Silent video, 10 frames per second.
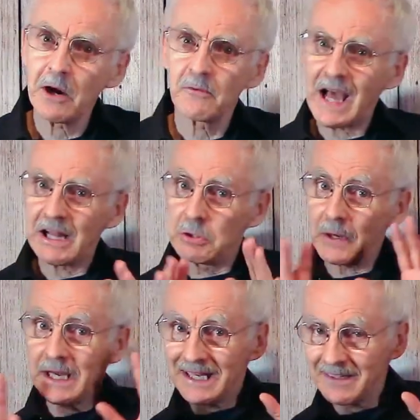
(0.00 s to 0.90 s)
Value
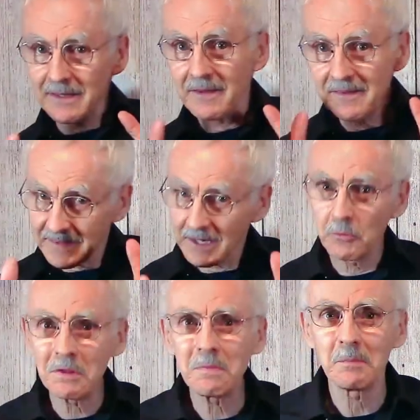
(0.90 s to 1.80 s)
8. Stick
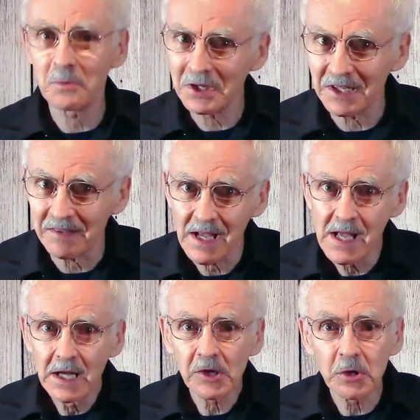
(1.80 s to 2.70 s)
with me, please.
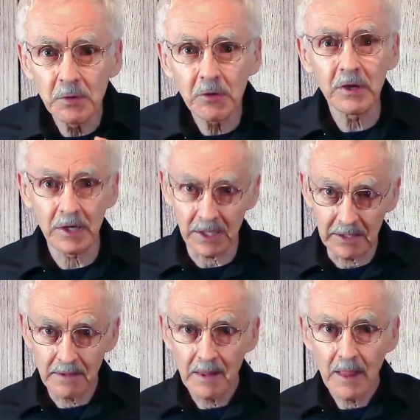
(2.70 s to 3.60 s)
Community,
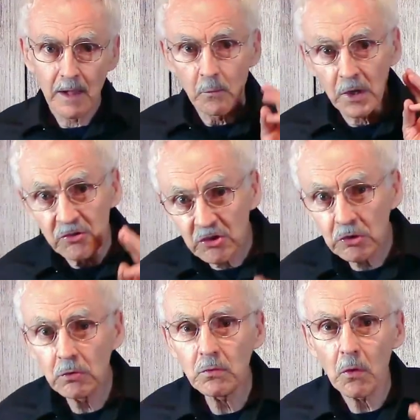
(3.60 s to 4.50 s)
where
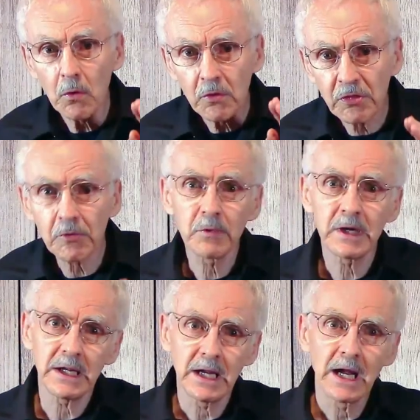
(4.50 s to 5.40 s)
2 or
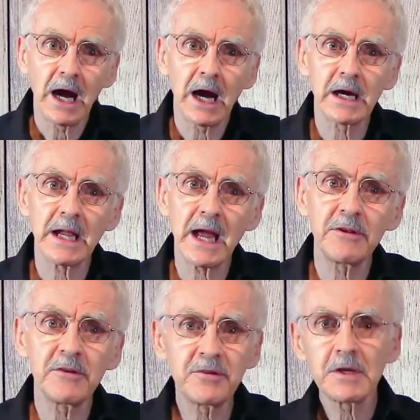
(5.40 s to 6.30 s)
3 are
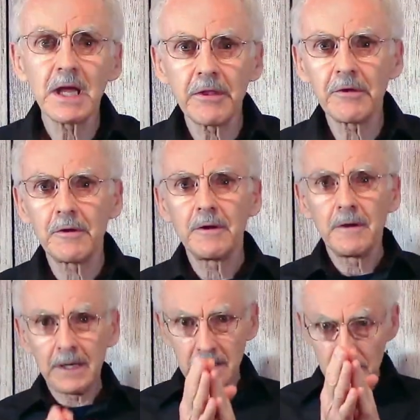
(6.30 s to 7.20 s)
gathered together
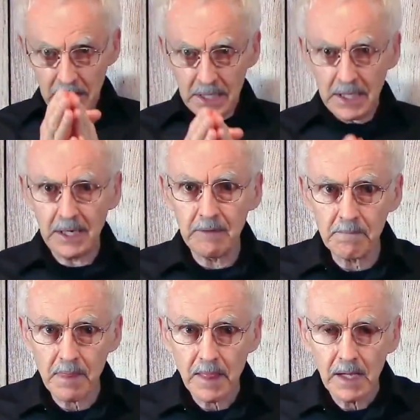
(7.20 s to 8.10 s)
in my name,
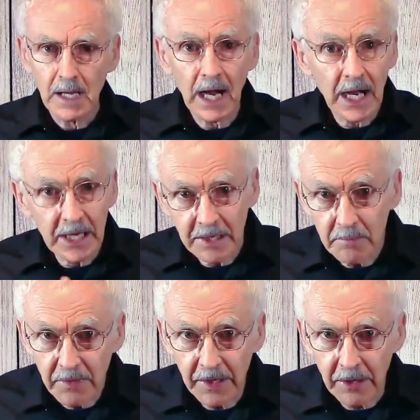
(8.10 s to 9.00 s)
I
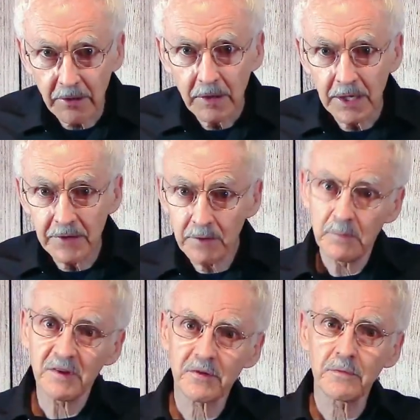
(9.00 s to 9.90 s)
am there in the
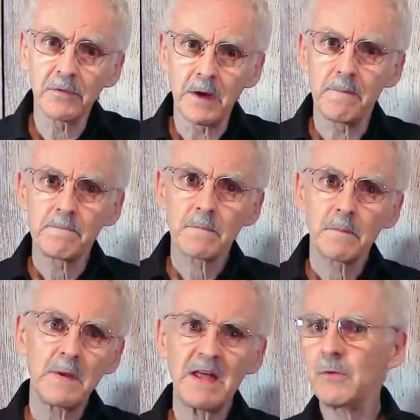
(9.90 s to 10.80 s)
midst of them.
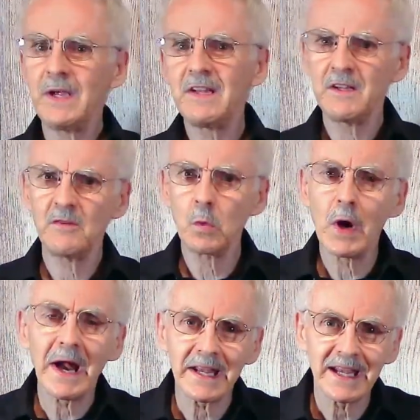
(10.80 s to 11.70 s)
Matthew
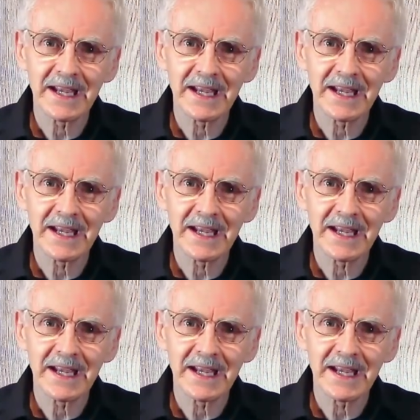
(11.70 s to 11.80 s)
18:20.